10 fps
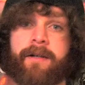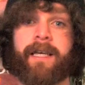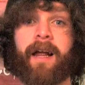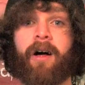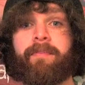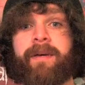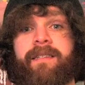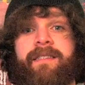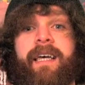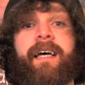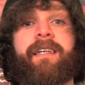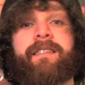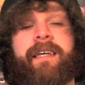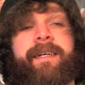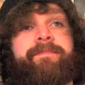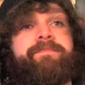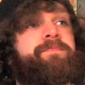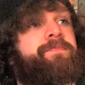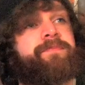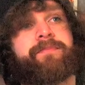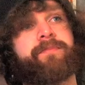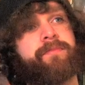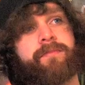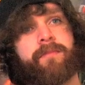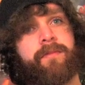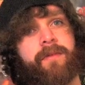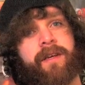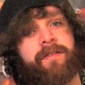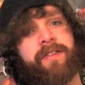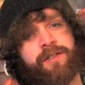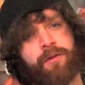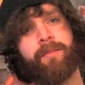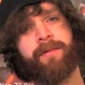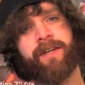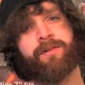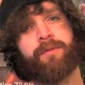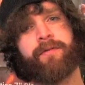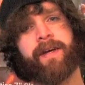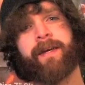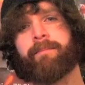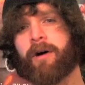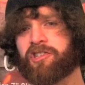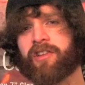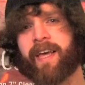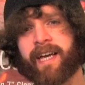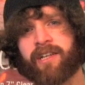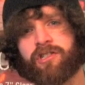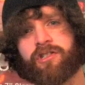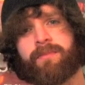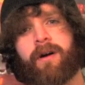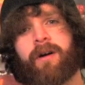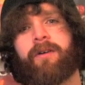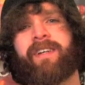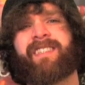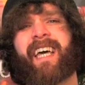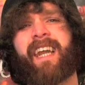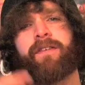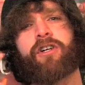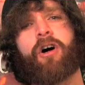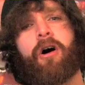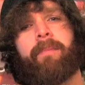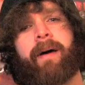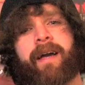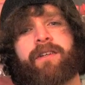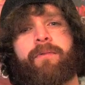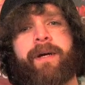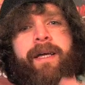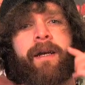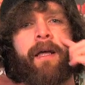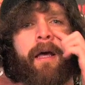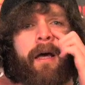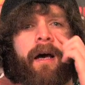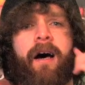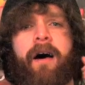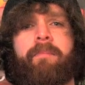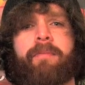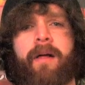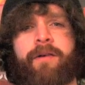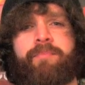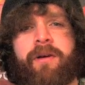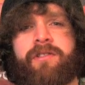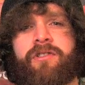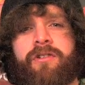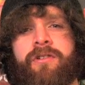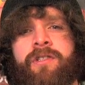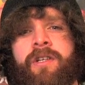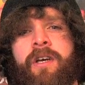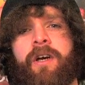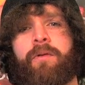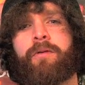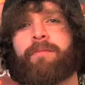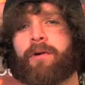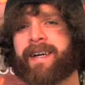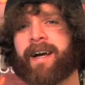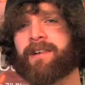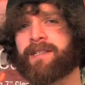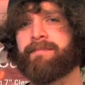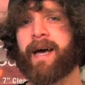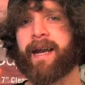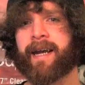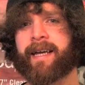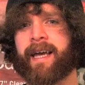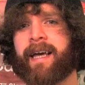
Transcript: With that all being said, it's like, this movie, much like Edge of Tomorrow, is kind of a callback to when blockbusters were more charismatic.